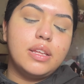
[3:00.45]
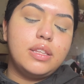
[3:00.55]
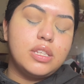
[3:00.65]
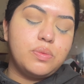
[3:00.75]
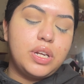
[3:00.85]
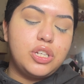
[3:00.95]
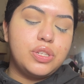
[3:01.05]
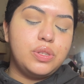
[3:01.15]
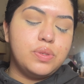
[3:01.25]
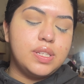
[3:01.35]
This one I
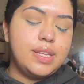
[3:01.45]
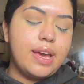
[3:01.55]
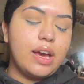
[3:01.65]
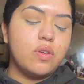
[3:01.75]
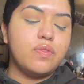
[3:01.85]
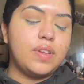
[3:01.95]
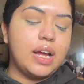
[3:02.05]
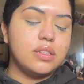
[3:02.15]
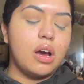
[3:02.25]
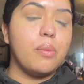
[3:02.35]
just use as the Angle
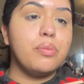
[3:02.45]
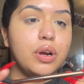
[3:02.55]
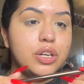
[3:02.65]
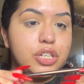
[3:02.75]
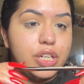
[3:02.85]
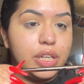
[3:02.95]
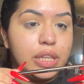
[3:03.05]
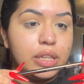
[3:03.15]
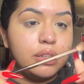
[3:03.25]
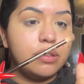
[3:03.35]
Flat Top brush
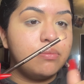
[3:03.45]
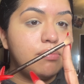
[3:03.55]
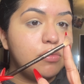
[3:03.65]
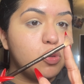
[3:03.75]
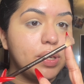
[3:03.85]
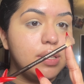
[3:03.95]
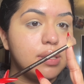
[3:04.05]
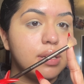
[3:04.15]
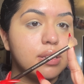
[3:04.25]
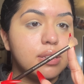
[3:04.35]
in
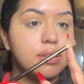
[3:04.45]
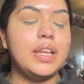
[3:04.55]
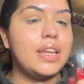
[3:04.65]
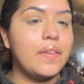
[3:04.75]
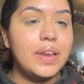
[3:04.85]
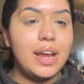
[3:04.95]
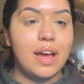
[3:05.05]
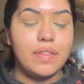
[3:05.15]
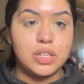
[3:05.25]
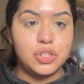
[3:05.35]
26. Now that I
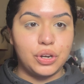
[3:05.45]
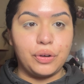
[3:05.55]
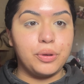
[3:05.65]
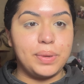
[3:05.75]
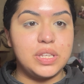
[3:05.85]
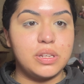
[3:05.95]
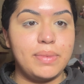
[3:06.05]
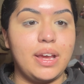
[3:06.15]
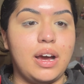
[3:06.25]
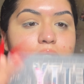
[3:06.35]
have that starter base on
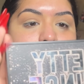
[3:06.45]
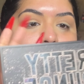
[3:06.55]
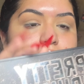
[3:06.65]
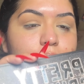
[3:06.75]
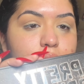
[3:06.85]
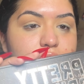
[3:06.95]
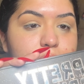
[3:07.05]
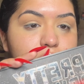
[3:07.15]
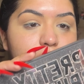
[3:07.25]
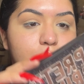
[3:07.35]
my eyes, I'm going to
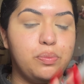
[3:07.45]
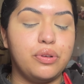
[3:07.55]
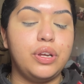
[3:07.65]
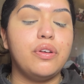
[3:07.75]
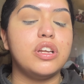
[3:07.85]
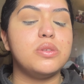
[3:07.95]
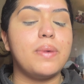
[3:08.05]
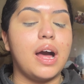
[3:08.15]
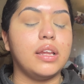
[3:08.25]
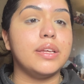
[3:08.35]
be using the Pretty
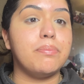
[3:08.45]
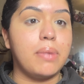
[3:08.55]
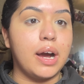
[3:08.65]
Grunge palette by